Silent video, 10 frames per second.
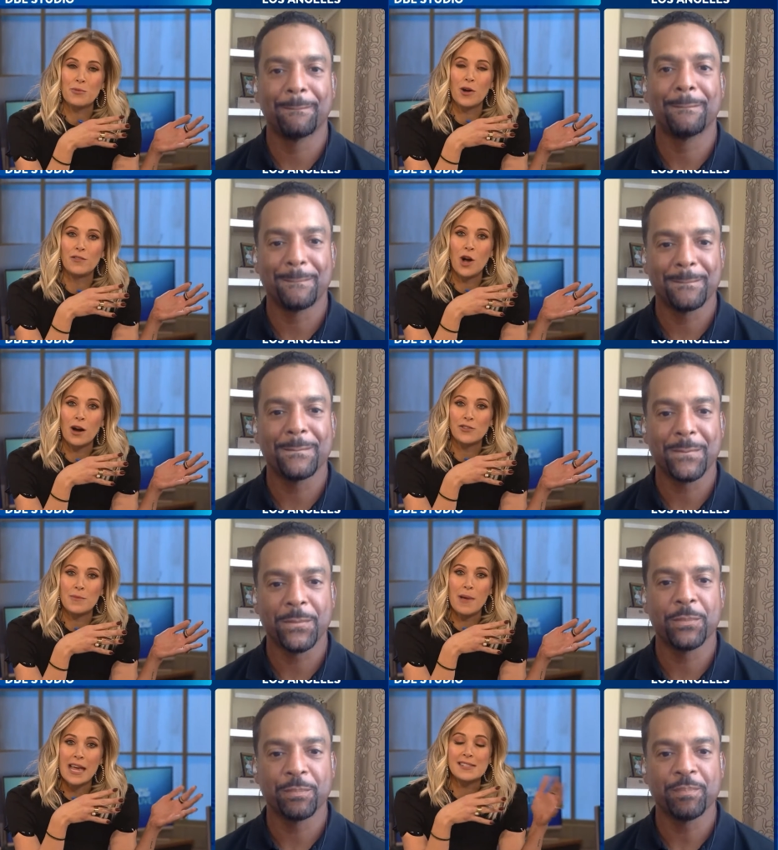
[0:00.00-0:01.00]
Speaker 1: the role of
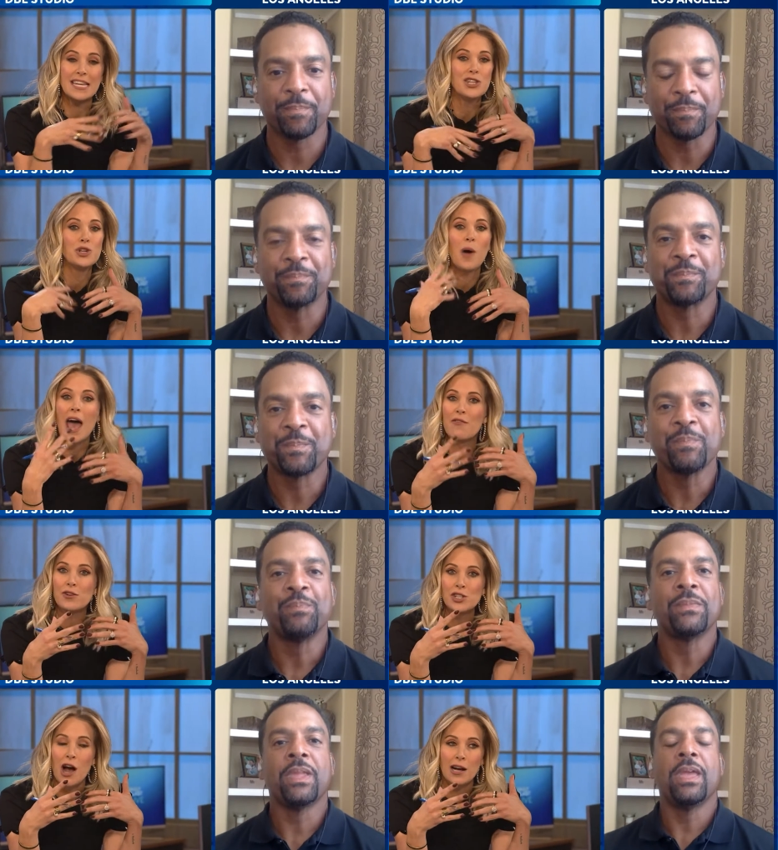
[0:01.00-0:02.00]
Carlton Banks, and did you
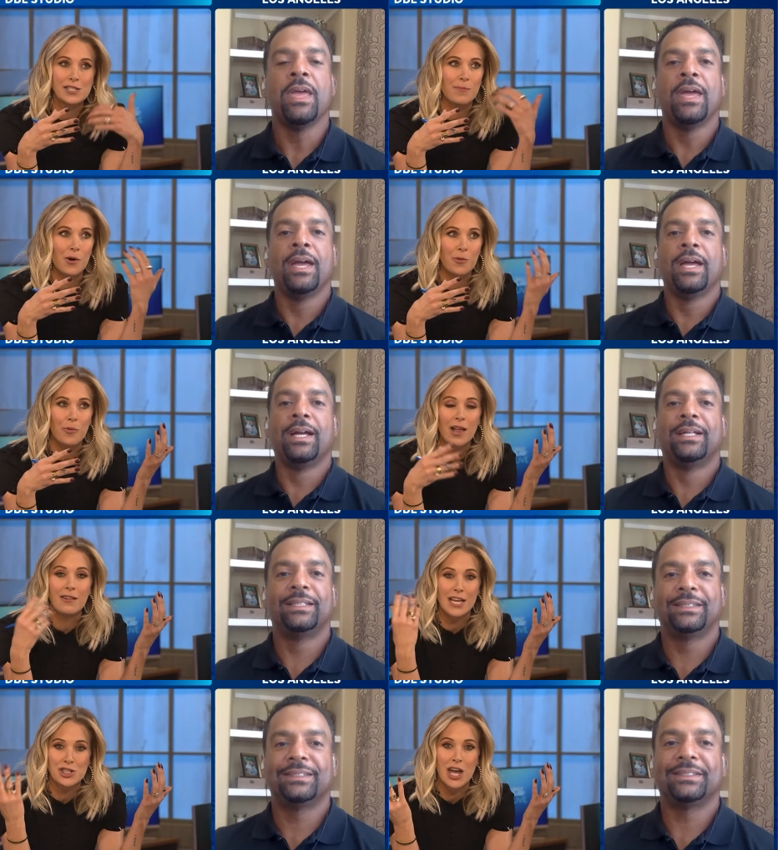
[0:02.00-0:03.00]
ever talk to both
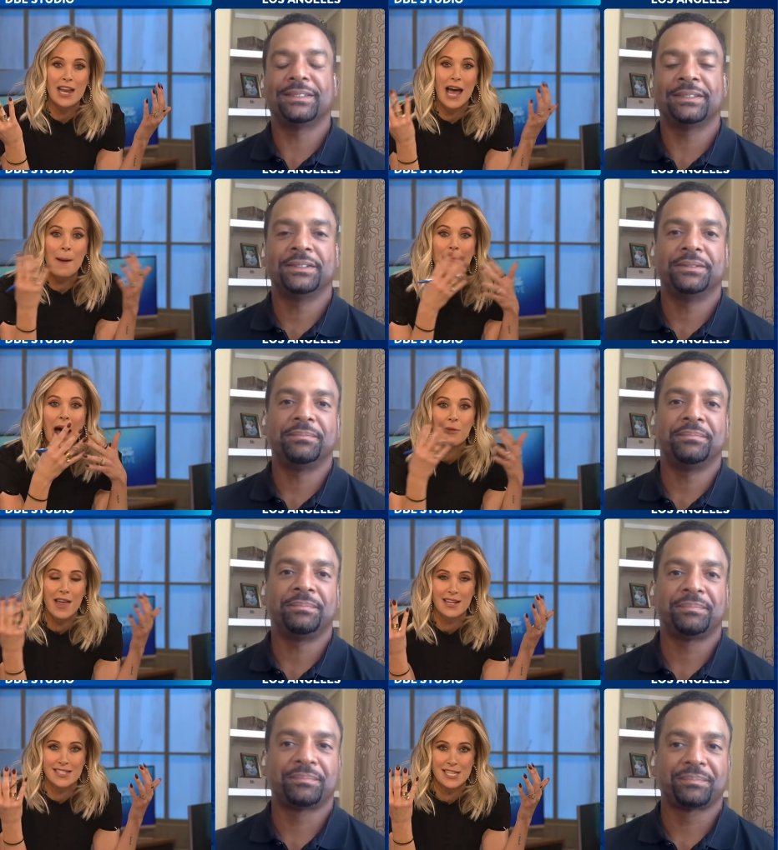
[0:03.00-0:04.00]
Will and Jada about
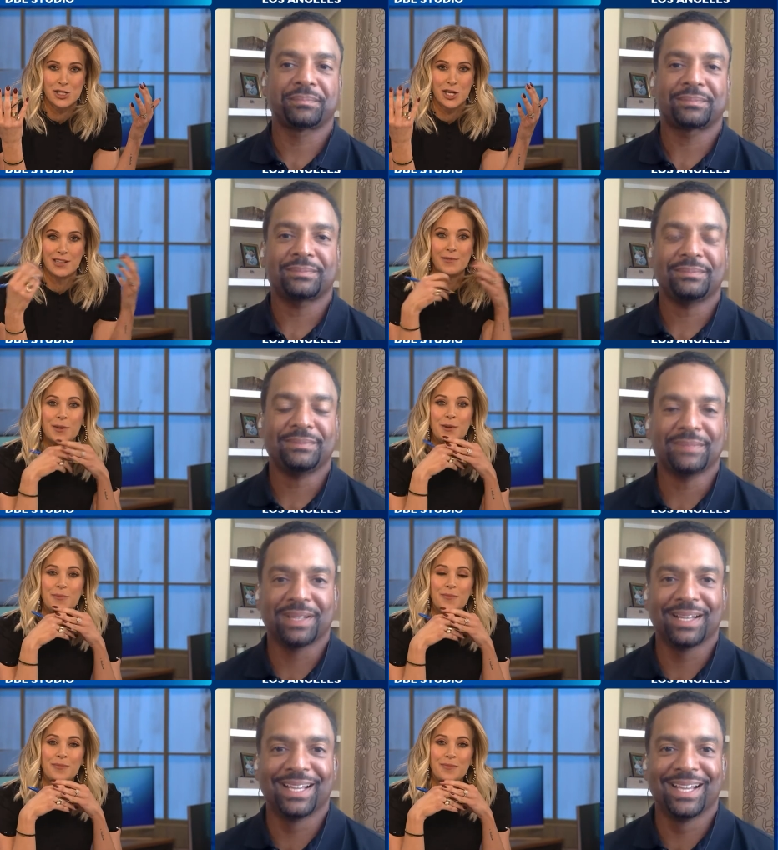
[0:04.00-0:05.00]
that decision?
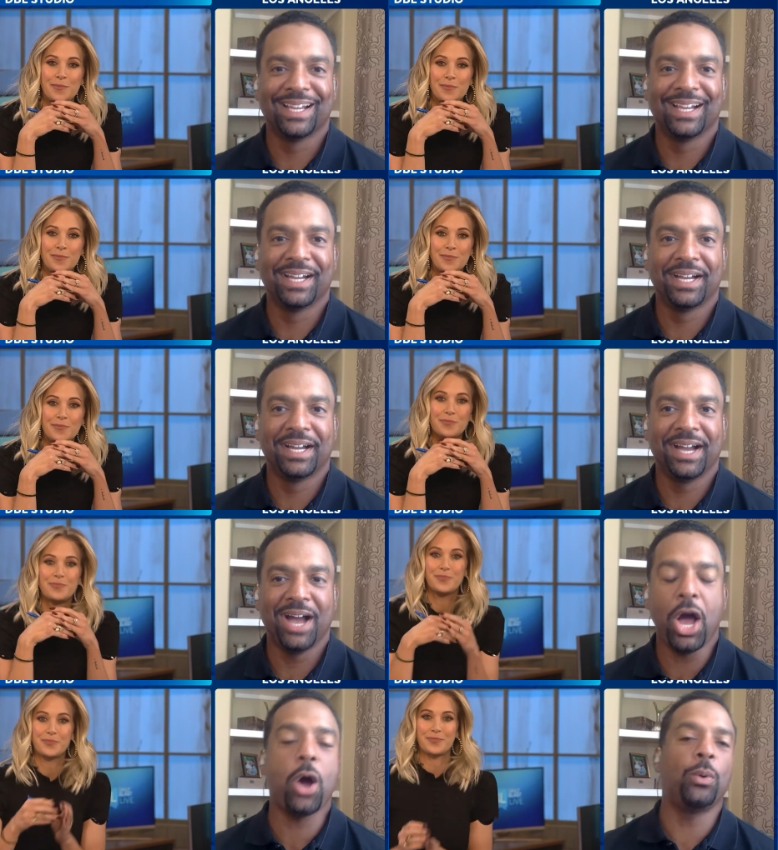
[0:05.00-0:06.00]

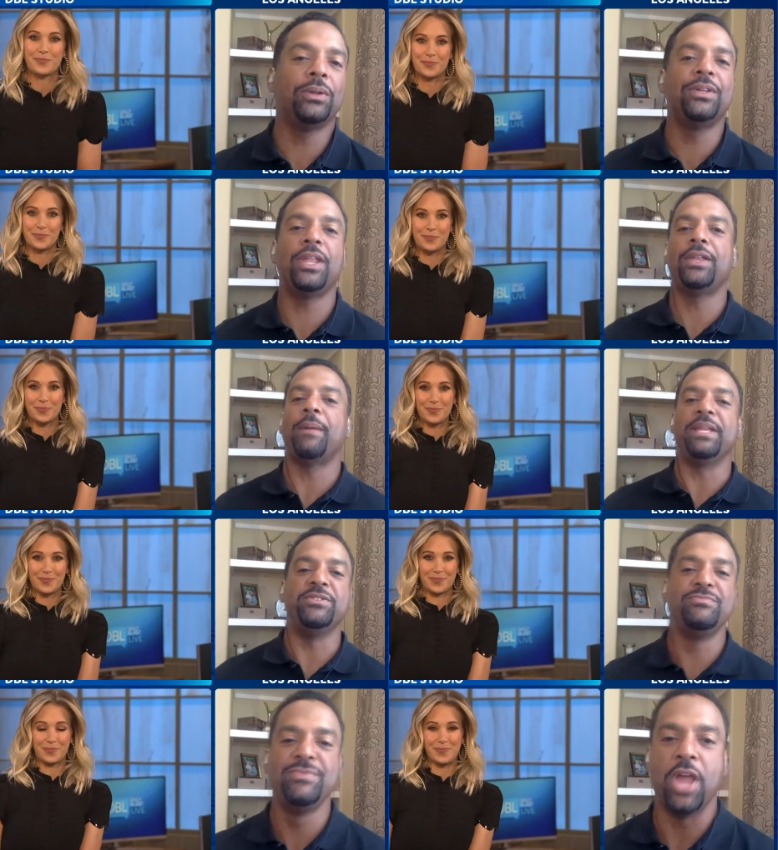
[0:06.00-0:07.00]
Speaker 2: Oh, well, I mean,
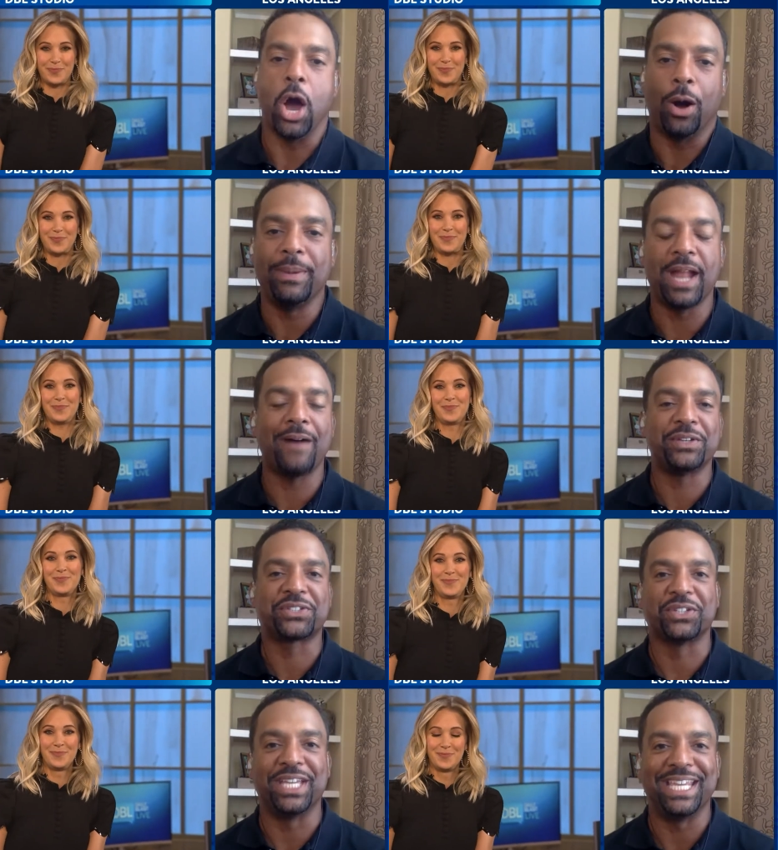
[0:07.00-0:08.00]
no. I mean,
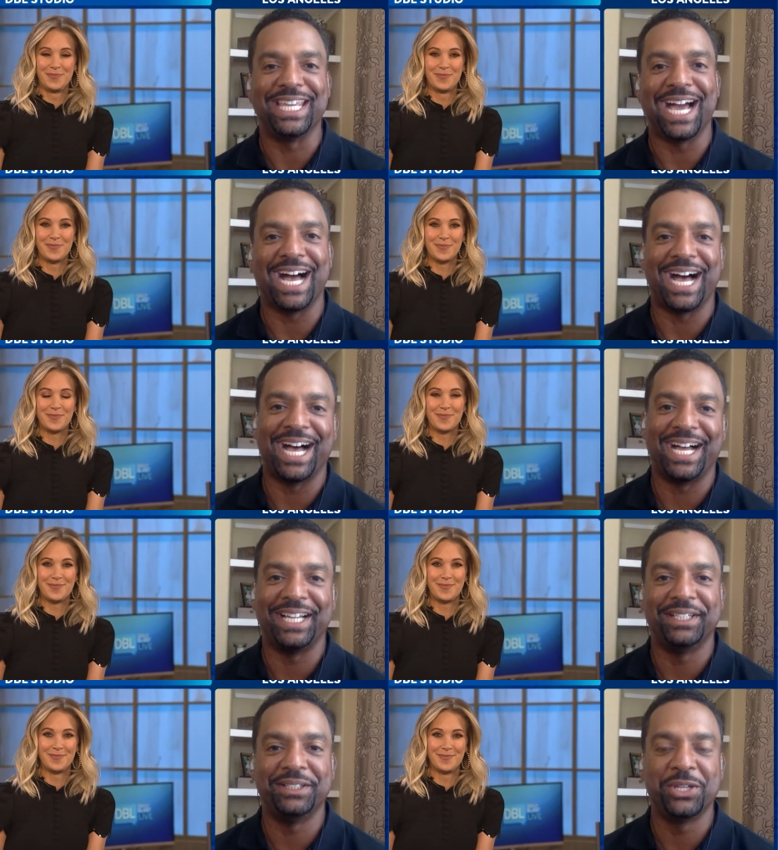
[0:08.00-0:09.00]
obviously,
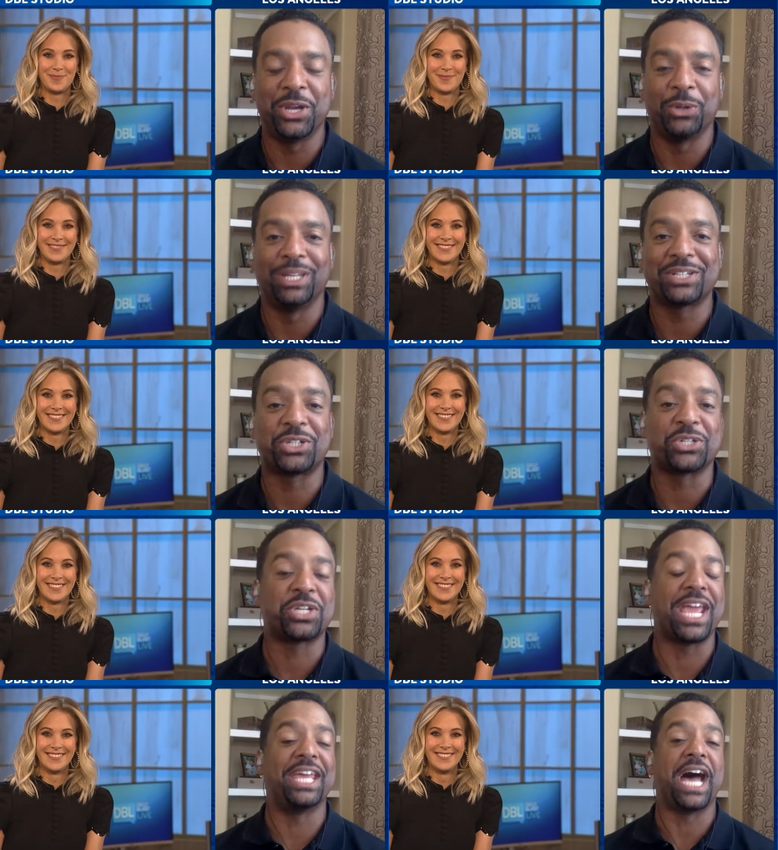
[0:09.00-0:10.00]
you know, let's just
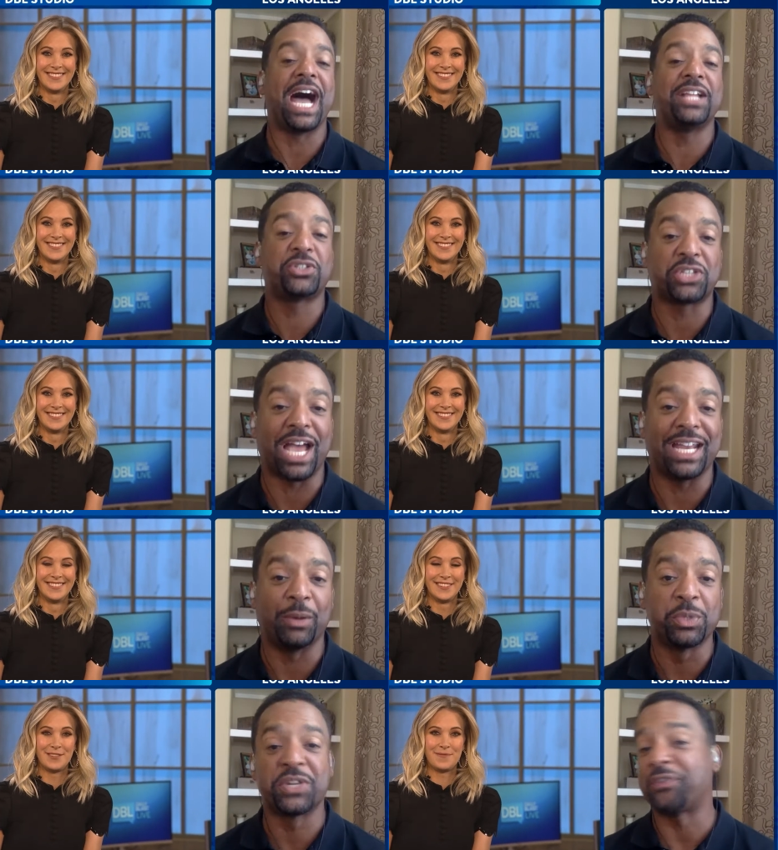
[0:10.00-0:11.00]
say in hindsight,
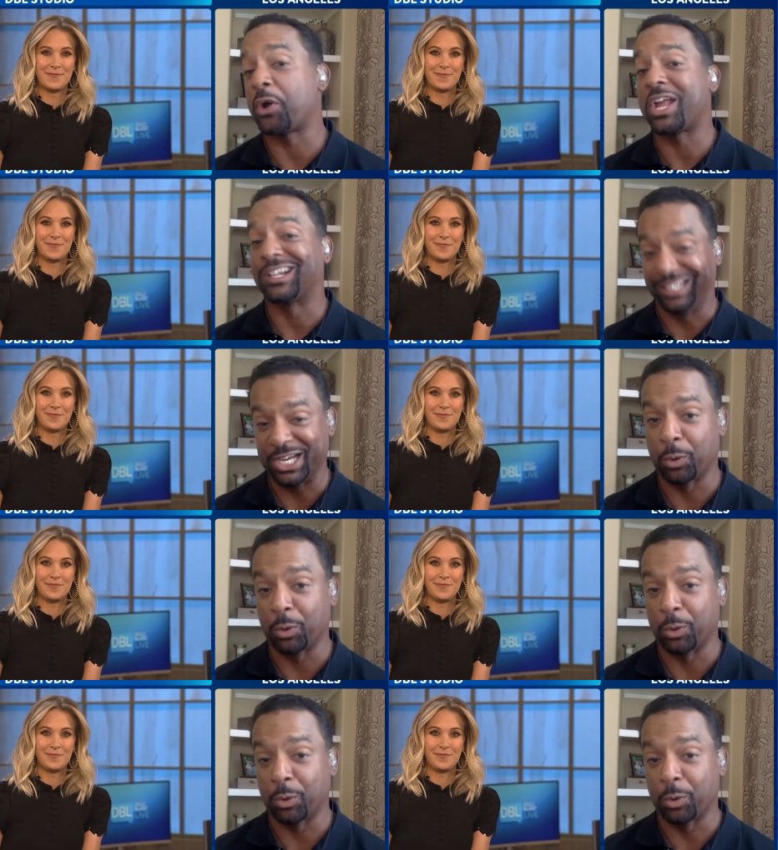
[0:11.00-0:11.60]
it was a very clear